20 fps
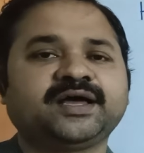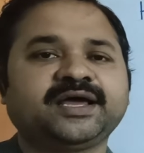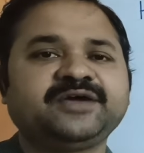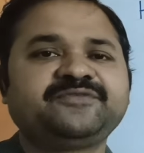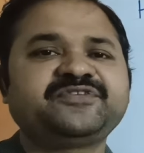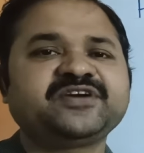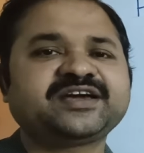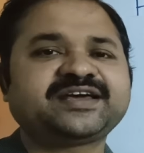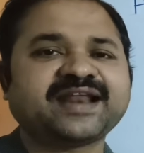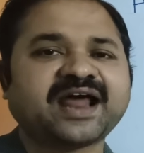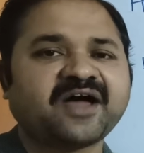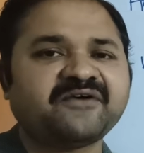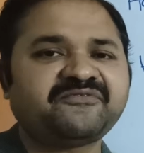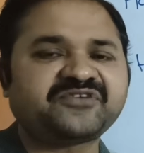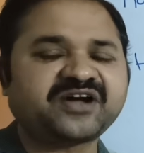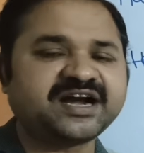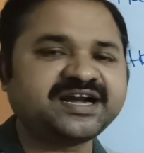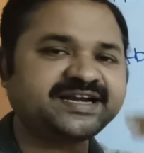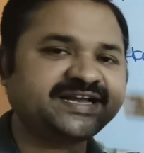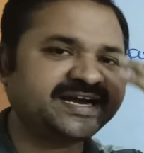If a graph
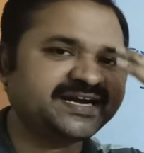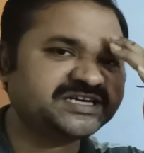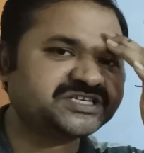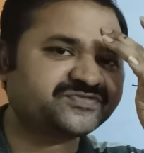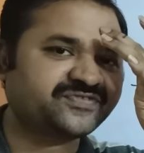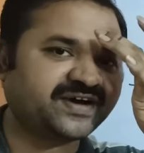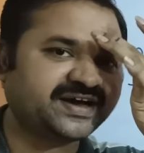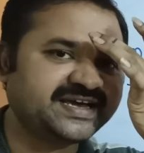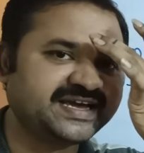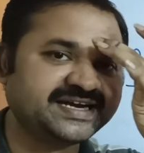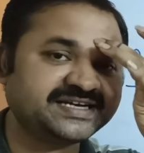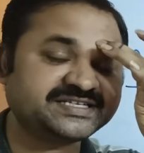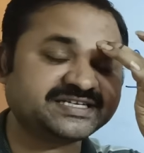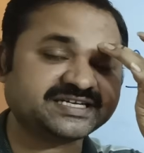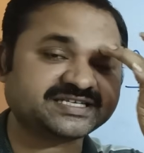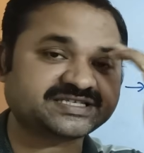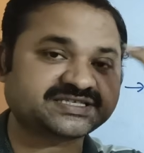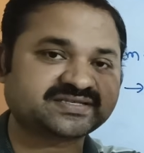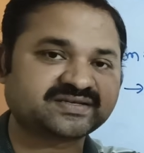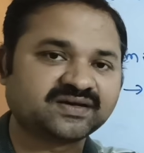contains 5
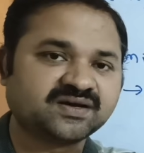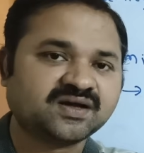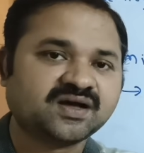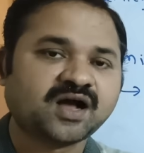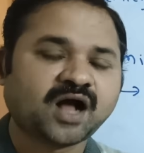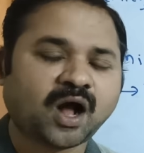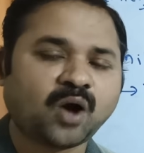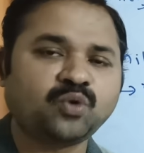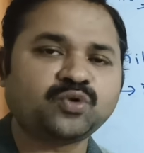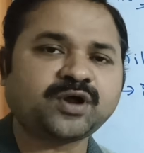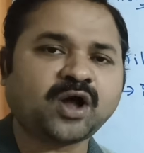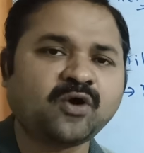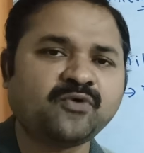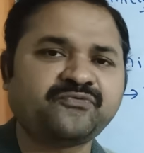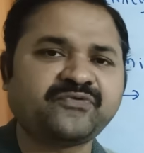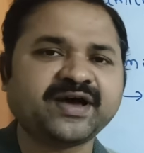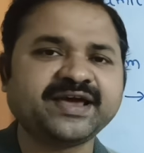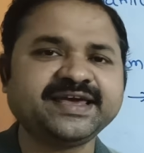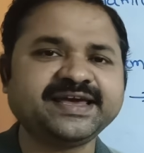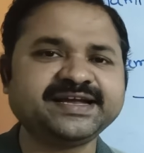edges, out of
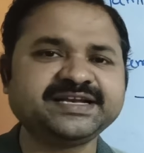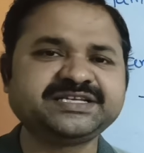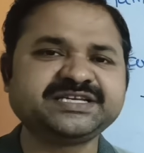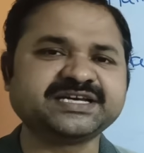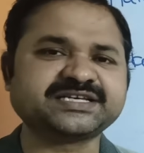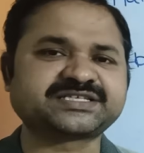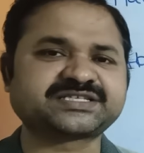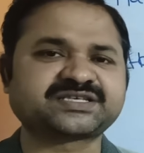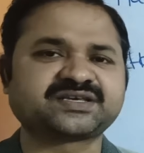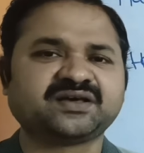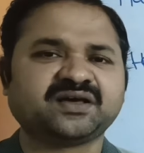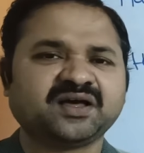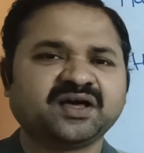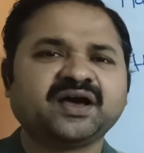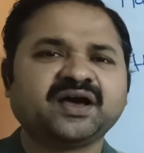5 edges,